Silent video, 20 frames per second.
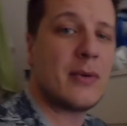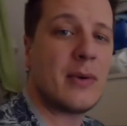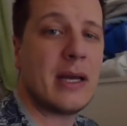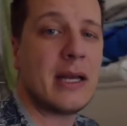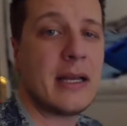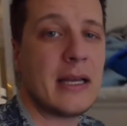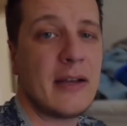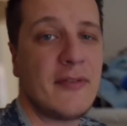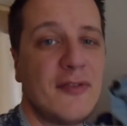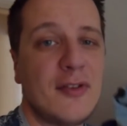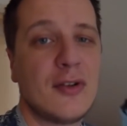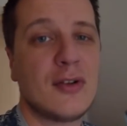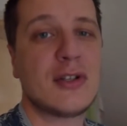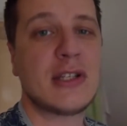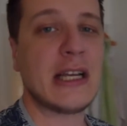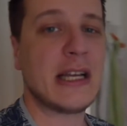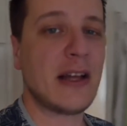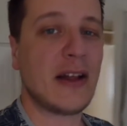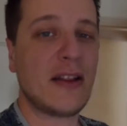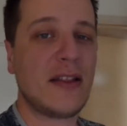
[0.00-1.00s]
the way, if you
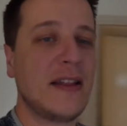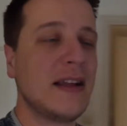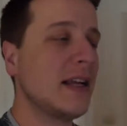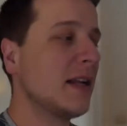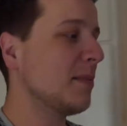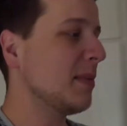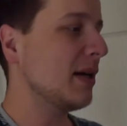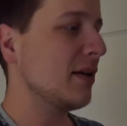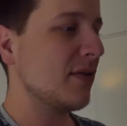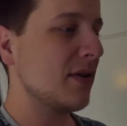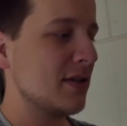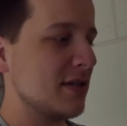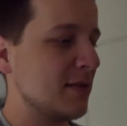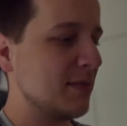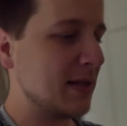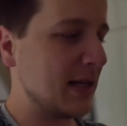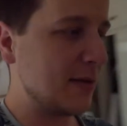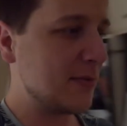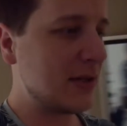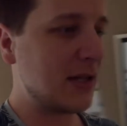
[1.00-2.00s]
say think in the background
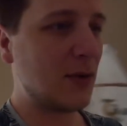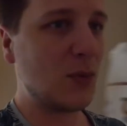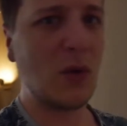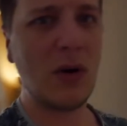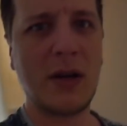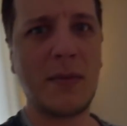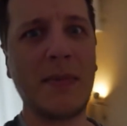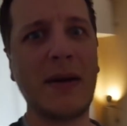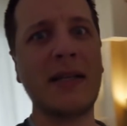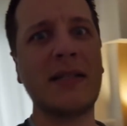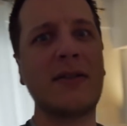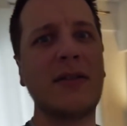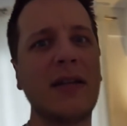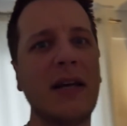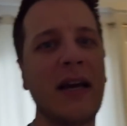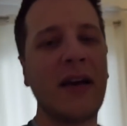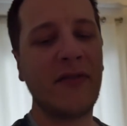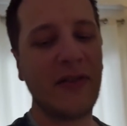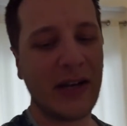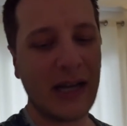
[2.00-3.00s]
sometimes like what a mess did
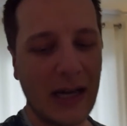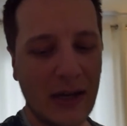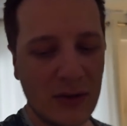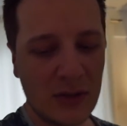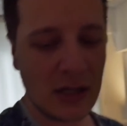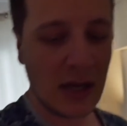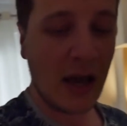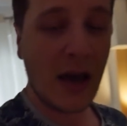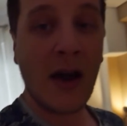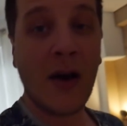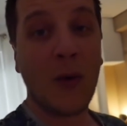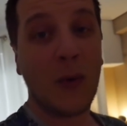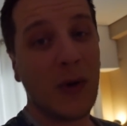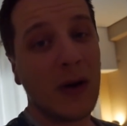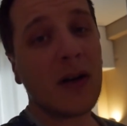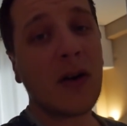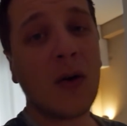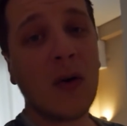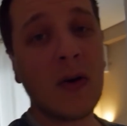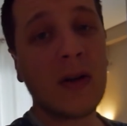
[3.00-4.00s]
it have in the house,
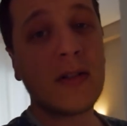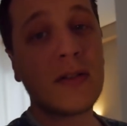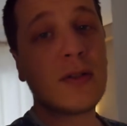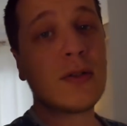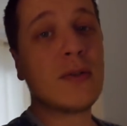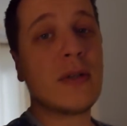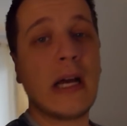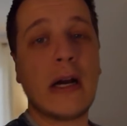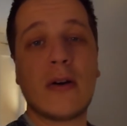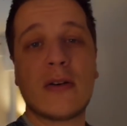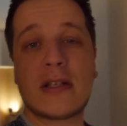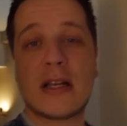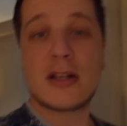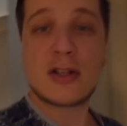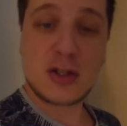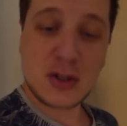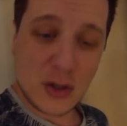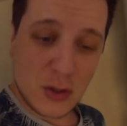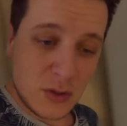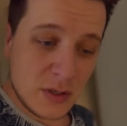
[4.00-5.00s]
we're going to Nausa
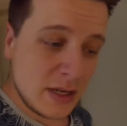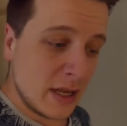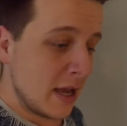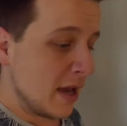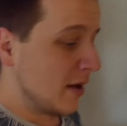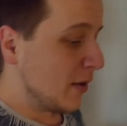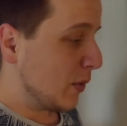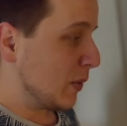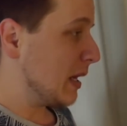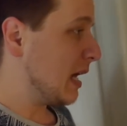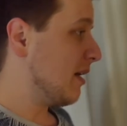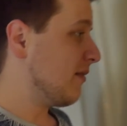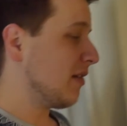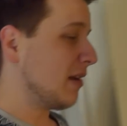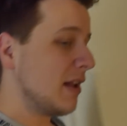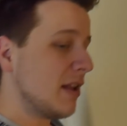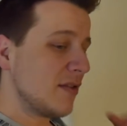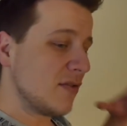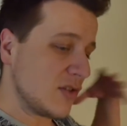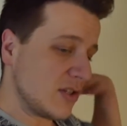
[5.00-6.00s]
soon. We have
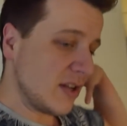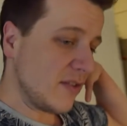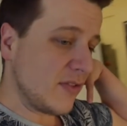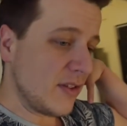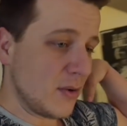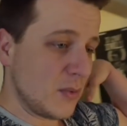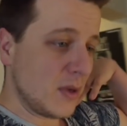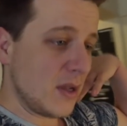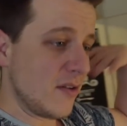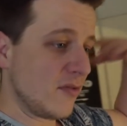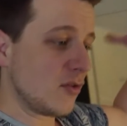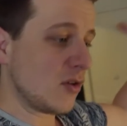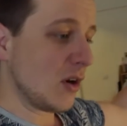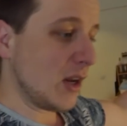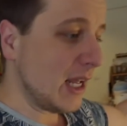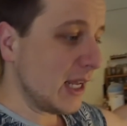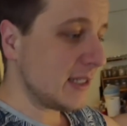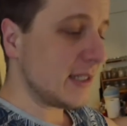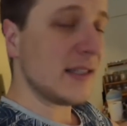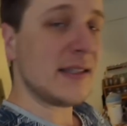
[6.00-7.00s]
a lot of stuff that we have
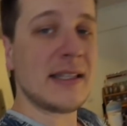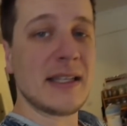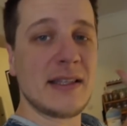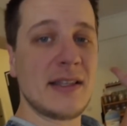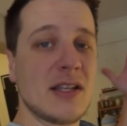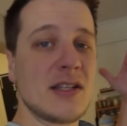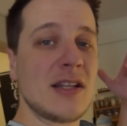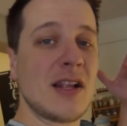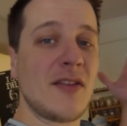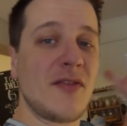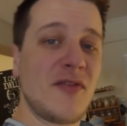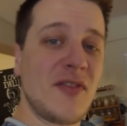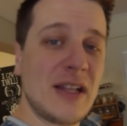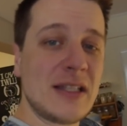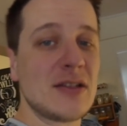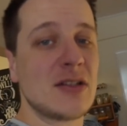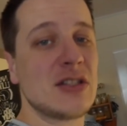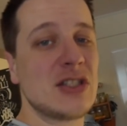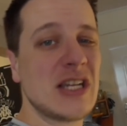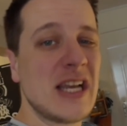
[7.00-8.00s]
collected that does not
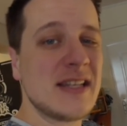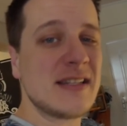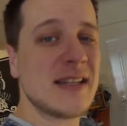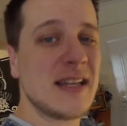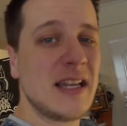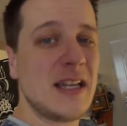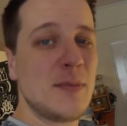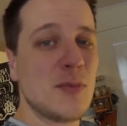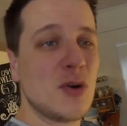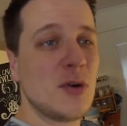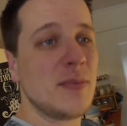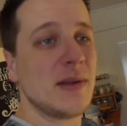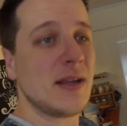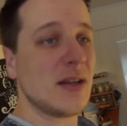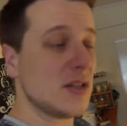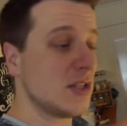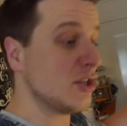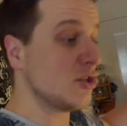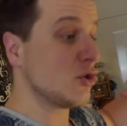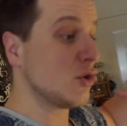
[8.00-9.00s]
fit on Jason anymore
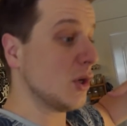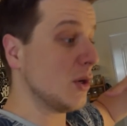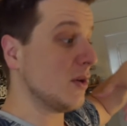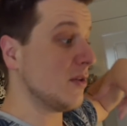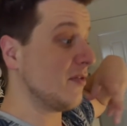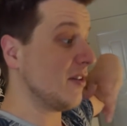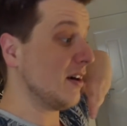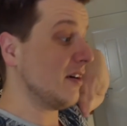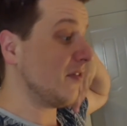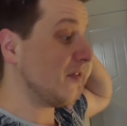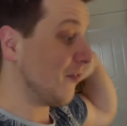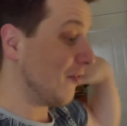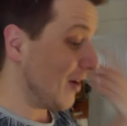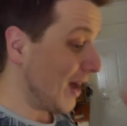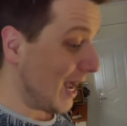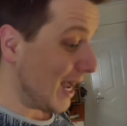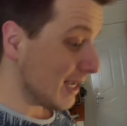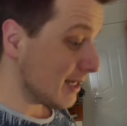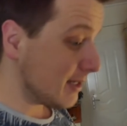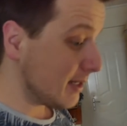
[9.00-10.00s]
because he's growing very
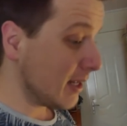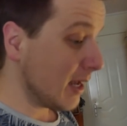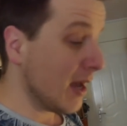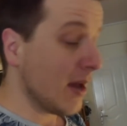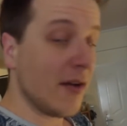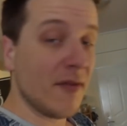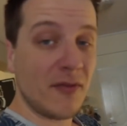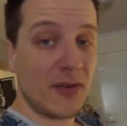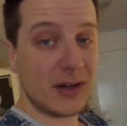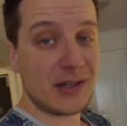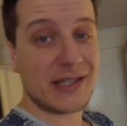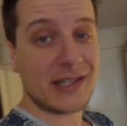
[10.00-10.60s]
fast. For